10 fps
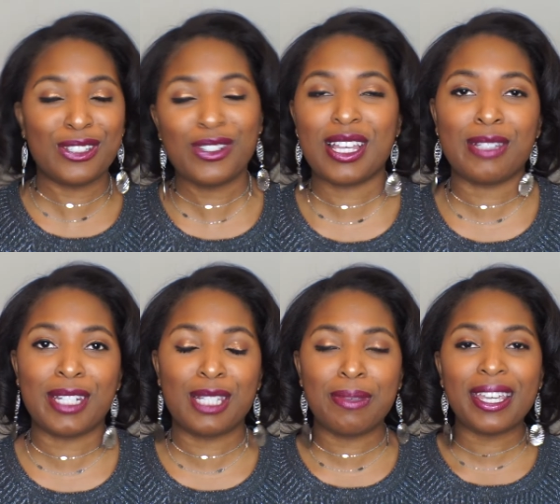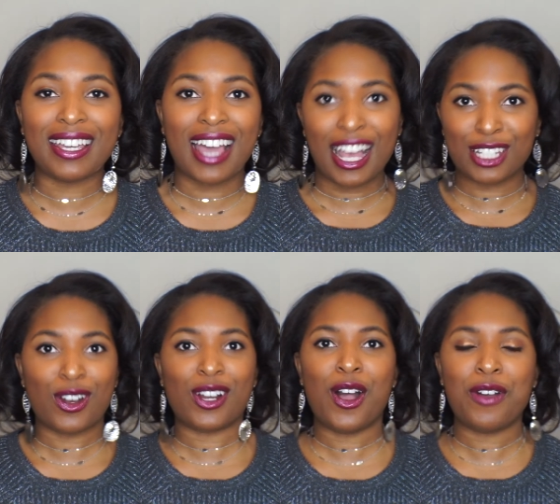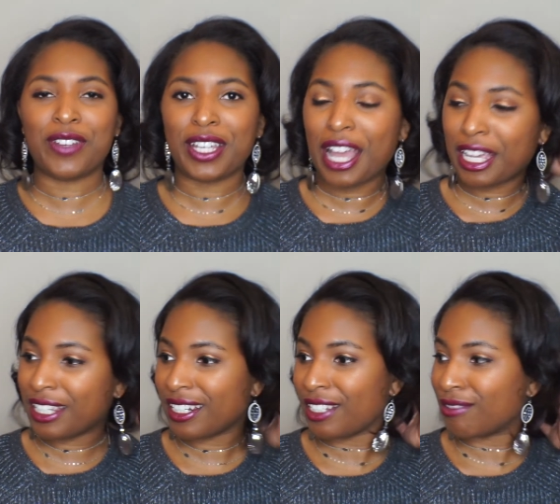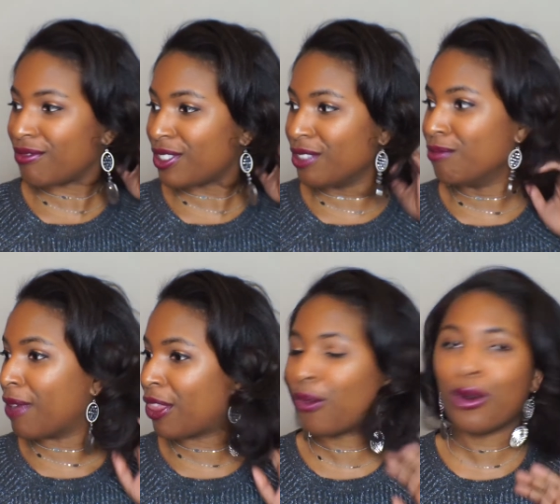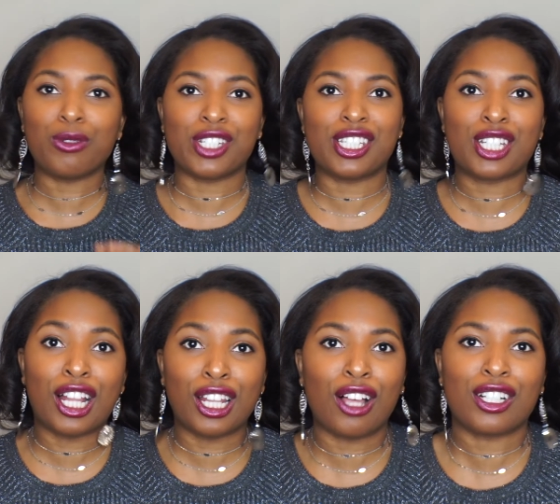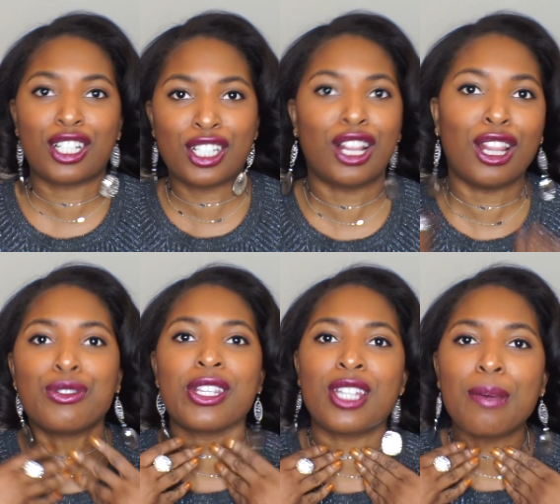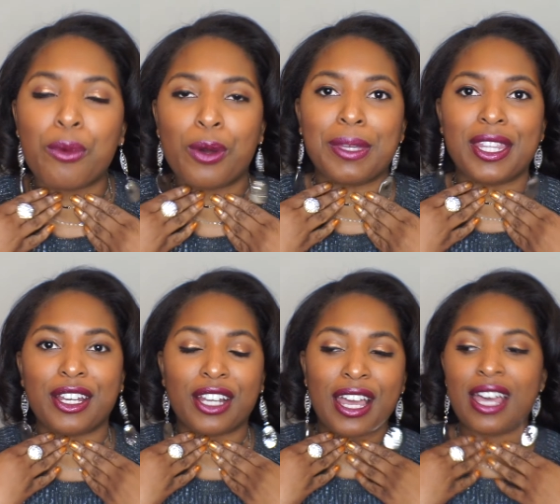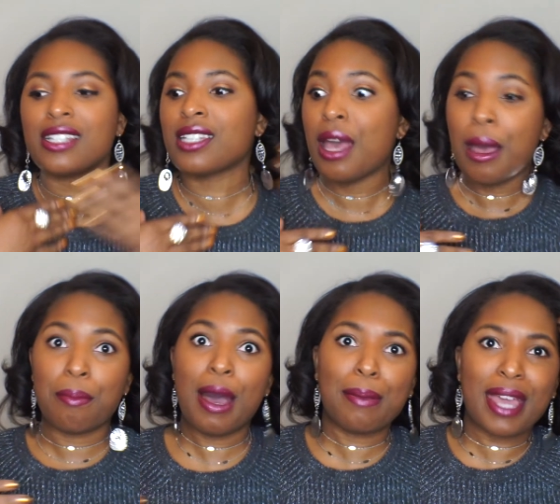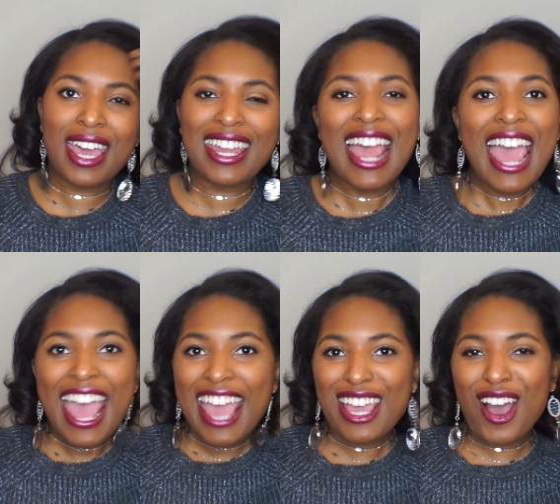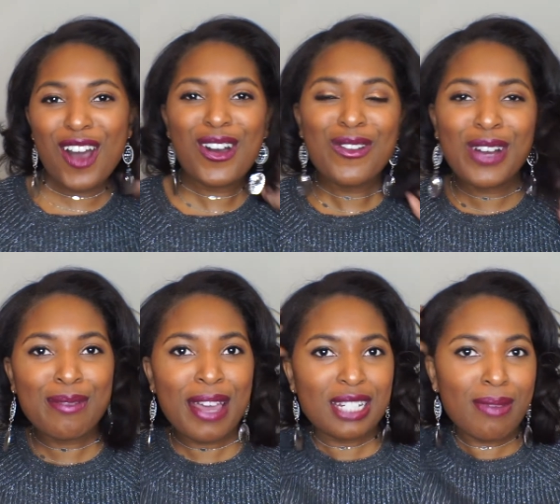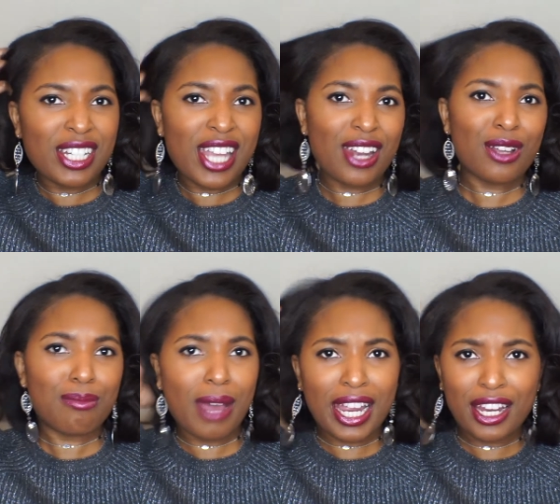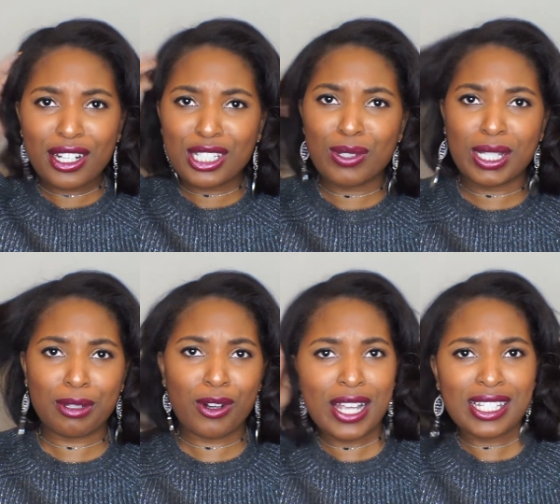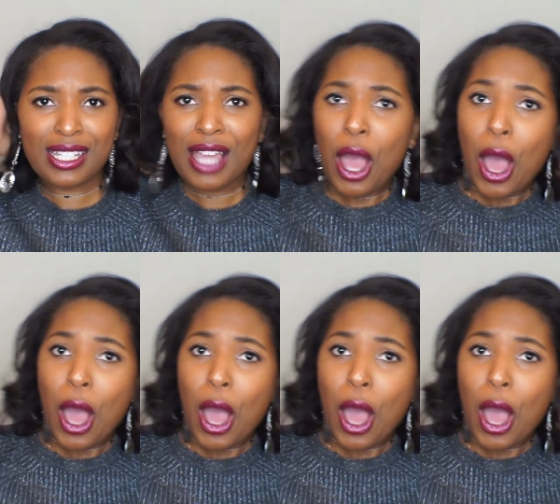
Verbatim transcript: soon as I was about to speak, I start coughing. I get a, my throat just clo closes up on me there, guys. My bad. Hey y'all, welcome back to my channel. My hair is doing something crazy.